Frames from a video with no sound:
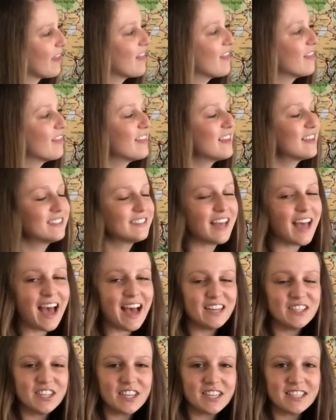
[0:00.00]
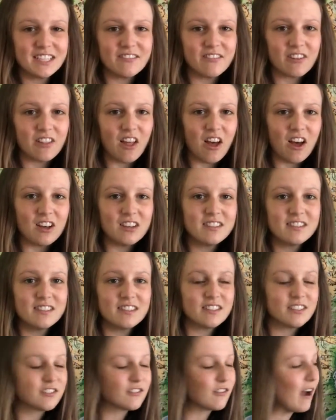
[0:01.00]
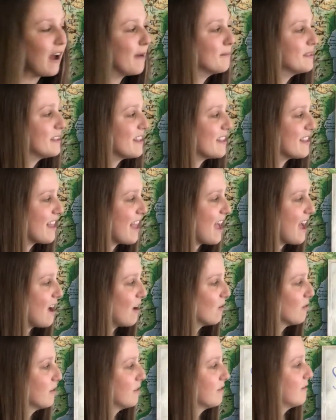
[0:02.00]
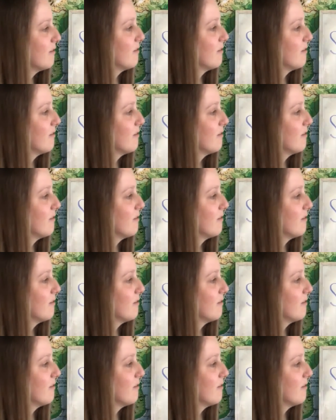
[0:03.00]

This adjective clause describes the noun